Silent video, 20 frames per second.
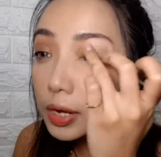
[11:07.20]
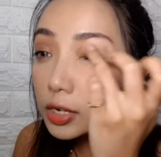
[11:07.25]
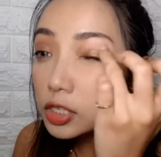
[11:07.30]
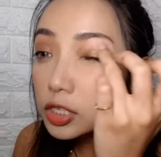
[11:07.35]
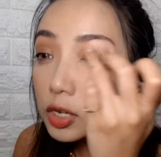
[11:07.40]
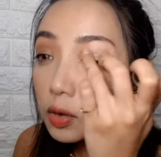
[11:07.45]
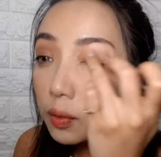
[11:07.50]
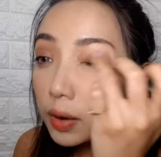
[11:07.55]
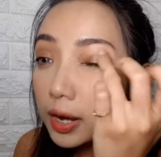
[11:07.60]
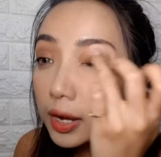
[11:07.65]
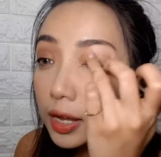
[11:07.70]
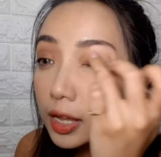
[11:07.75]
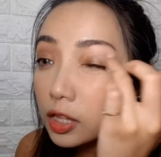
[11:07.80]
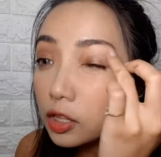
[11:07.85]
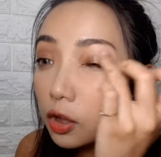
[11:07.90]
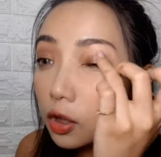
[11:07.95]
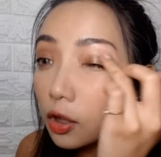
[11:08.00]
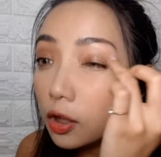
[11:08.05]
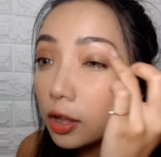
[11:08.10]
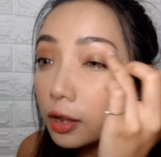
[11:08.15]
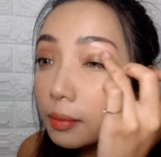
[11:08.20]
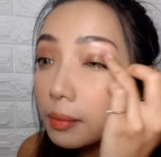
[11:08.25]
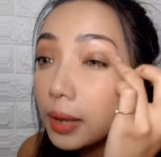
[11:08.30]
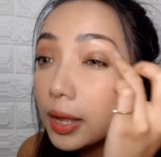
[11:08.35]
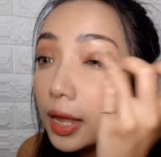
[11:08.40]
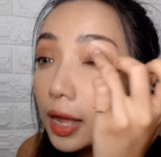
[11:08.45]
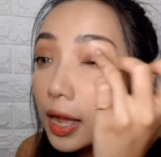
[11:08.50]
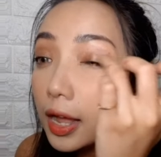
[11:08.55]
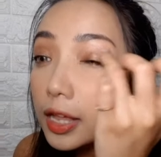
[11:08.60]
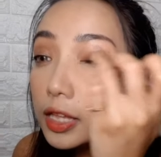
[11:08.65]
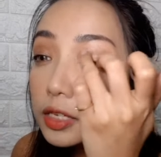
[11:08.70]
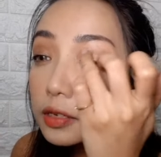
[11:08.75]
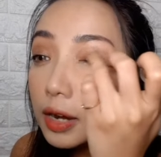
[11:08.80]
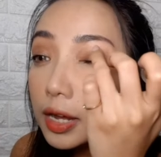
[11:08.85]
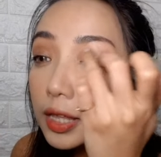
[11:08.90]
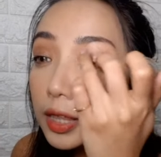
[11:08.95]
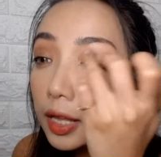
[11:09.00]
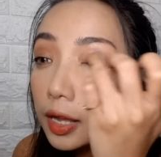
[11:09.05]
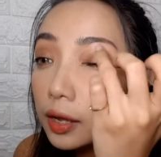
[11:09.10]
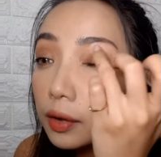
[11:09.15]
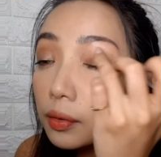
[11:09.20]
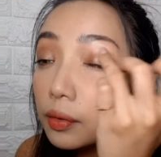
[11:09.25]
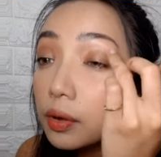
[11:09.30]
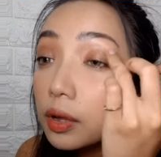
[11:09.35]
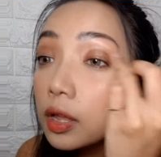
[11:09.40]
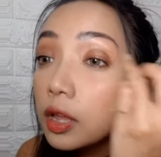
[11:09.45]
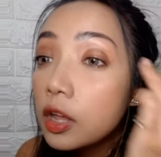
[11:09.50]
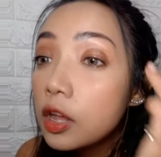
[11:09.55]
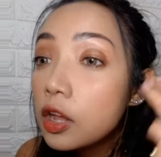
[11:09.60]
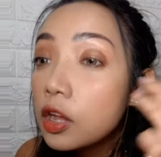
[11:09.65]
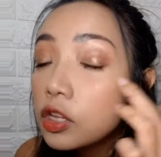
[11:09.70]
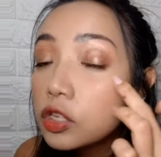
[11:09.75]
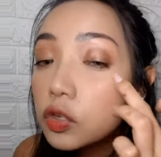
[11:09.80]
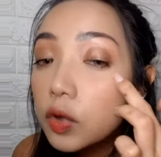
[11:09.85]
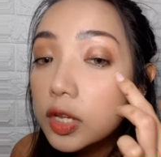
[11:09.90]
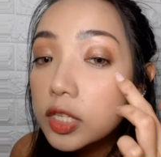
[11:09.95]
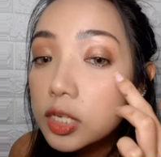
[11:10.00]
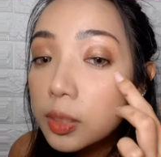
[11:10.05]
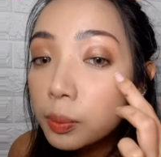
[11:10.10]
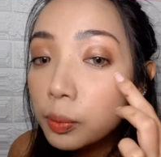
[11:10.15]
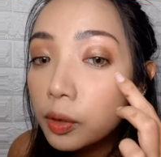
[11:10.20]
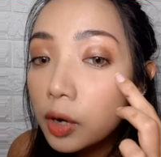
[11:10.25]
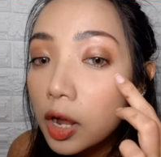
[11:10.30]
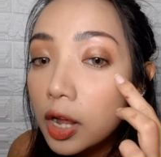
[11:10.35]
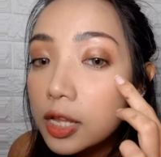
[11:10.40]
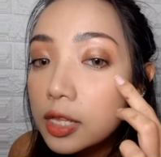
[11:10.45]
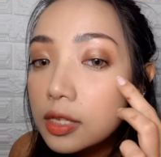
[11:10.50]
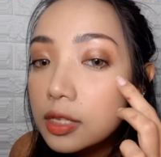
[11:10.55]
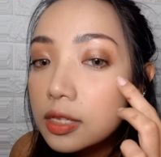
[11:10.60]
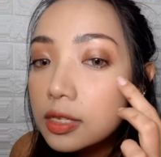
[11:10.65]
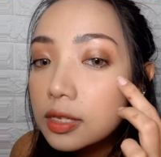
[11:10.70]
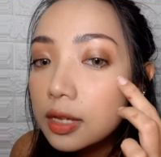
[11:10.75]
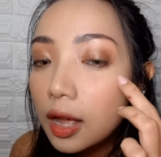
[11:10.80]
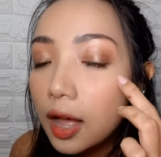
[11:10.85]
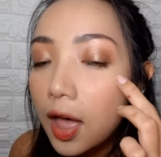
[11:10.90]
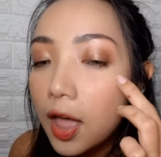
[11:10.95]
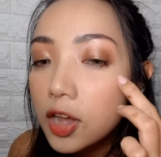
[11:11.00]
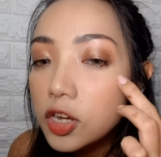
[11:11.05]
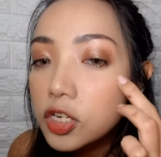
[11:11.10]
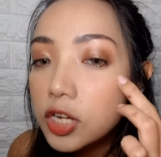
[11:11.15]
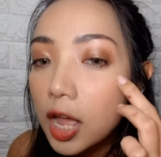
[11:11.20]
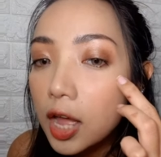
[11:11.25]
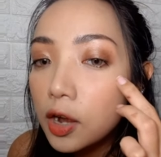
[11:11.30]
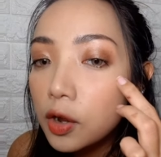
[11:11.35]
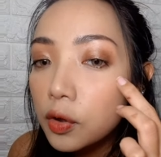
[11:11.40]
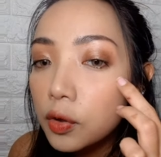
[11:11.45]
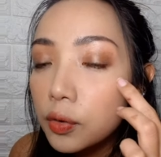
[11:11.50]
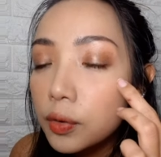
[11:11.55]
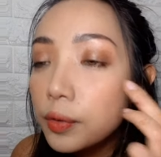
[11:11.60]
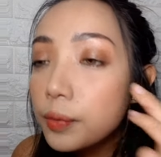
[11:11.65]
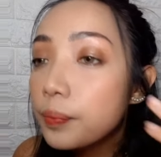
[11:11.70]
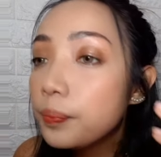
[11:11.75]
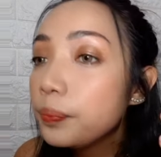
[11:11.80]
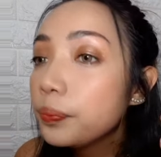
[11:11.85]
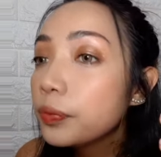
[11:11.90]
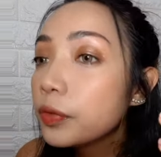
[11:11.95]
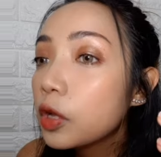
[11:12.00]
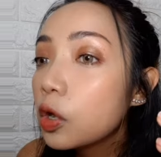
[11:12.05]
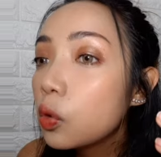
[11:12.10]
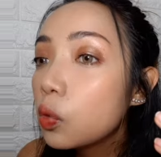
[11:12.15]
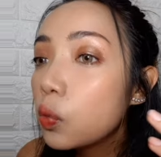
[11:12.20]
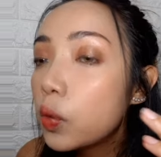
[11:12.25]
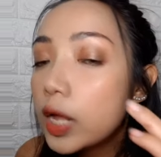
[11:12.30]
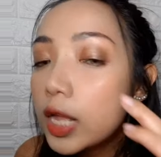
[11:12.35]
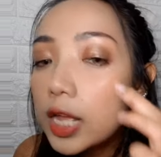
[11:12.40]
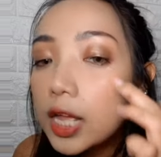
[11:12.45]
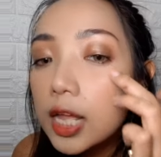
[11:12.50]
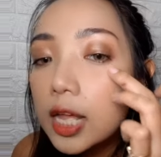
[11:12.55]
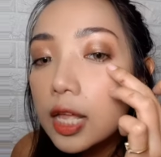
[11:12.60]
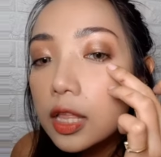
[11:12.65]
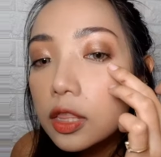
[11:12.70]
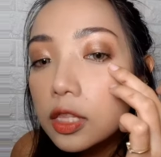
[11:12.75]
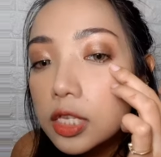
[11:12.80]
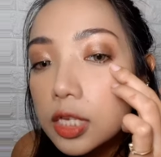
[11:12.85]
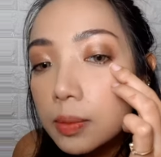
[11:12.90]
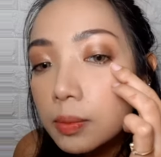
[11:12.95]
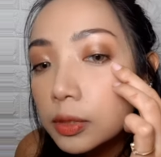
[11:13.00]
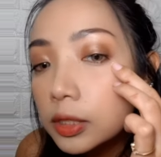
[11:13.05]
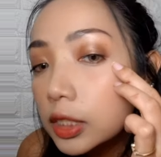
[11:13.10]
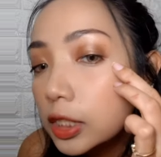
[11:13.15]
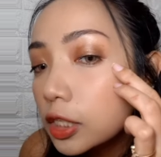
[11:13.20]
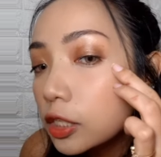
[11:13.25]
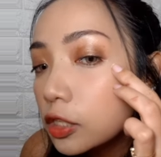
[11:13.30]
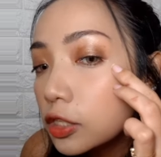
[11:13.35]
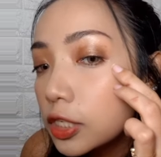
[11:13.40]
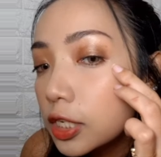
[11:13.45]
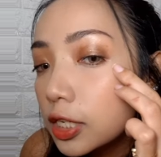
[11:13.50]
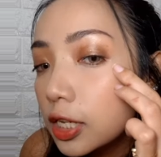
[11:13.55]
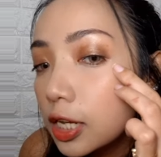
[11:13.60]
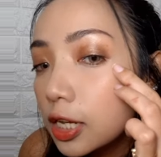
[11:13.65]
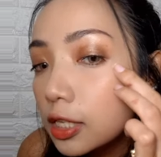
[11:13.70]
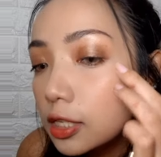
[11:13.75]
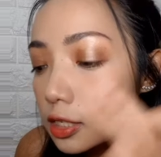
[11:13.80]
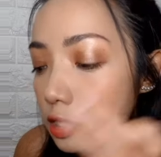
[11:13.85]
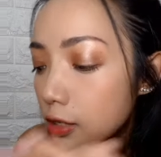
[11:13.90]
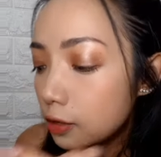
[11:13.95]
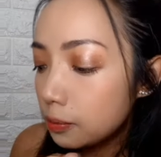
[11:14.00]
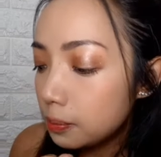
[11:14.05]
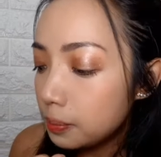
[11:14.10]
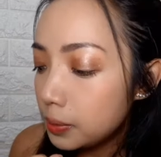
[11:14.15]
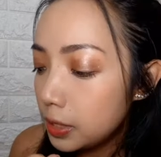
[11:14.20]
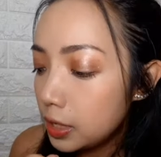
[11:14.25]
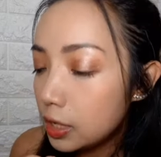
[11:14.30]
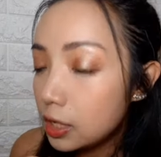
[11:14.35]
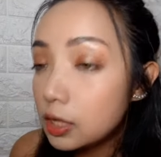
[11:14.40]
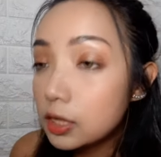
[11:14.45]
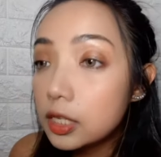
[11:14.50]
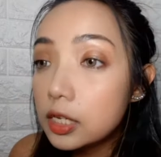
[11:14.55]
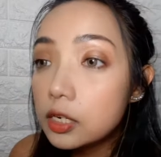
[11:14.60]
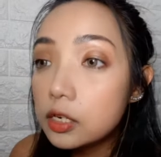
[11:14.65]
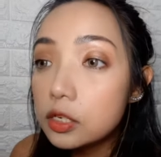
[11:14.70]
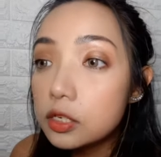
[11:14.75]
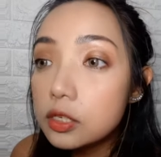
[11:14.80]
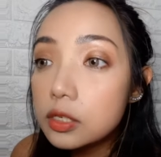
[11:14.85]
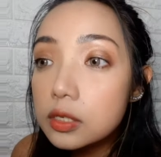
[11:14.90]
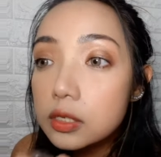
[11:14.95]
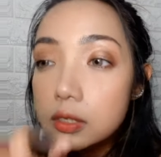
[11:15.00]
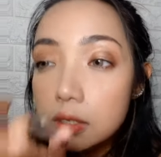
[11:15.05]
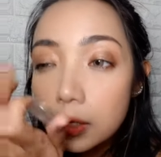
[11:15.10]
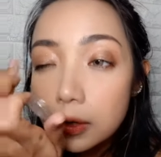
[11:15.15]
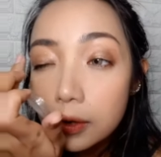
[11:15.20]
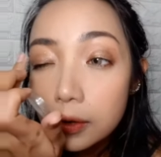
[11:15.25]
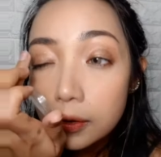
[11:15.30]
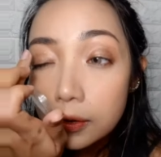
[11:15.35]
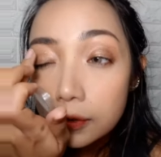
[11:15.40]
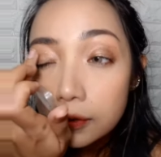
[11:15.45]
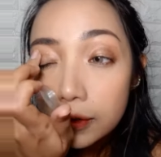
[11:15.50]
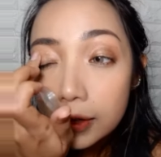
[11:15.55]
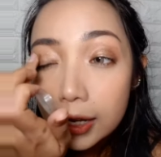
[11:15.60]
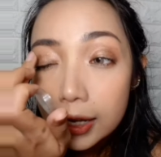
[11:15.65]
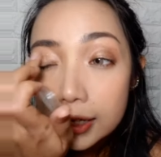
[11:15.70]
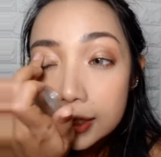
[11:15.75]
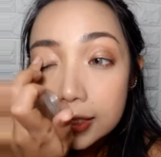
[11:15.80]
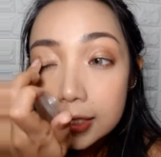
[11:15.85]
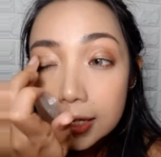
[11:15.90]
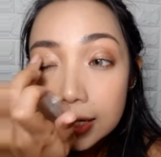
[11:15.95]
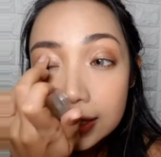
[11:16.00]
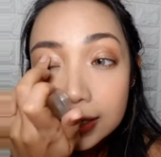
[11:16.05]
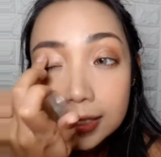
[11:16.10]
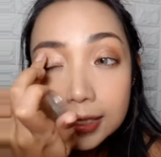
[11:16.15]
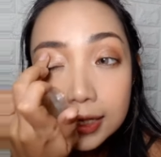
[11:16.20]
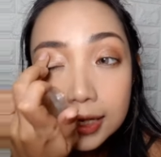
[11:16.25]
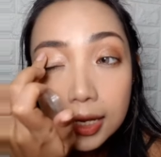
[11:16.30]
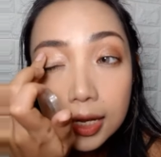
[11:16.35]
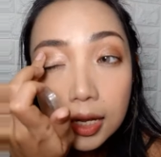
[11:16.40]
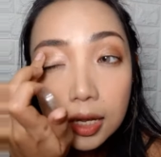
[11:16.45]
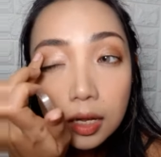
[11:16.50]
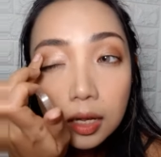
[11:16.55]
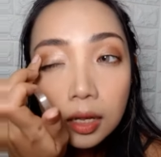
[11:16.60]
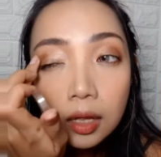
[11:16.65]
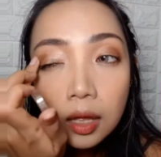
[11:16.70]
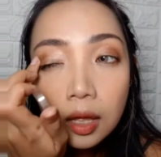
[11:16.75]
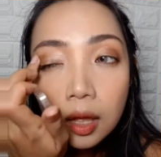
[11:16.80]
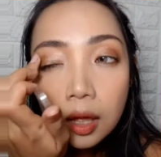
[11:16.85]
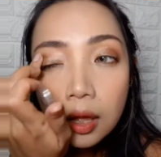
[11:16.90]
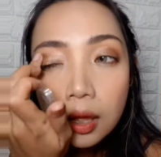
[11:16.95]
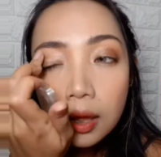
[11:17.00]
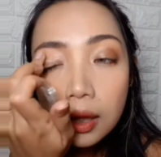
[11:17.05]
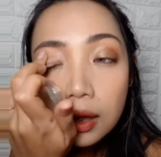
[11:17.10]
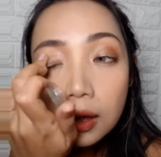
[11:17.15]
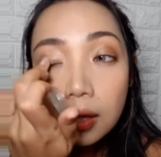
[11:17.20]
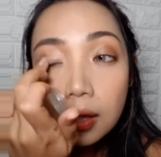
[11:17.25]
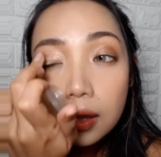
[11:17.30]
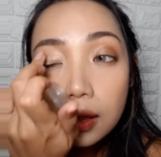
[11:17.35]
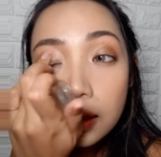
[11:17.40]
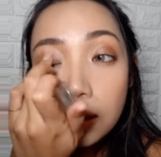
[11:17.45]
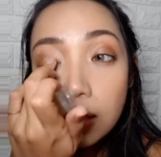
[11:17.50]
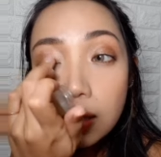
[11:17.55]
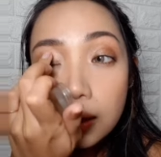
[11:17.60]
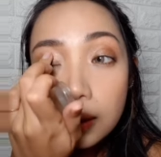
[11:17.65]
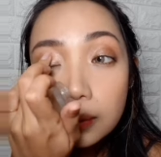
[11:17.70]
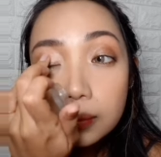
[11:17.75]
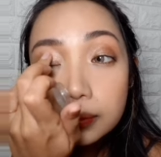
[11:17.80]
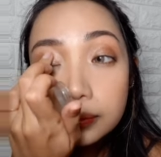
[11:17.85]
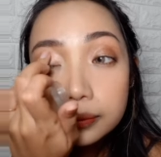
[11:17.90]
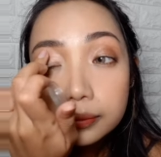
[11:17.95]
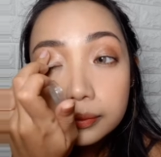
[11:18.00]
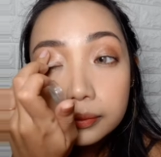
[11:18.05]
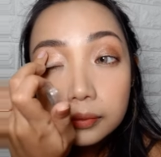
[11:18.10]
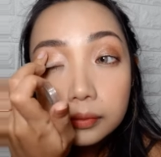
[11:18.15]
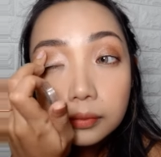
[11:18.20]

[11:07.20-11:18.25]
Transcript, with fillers: I'm actually wearing it on my eyes right now. So it's a bronze eyeshadow with some glitters in it. Pink glitters. I don't know if you guys can see. Um,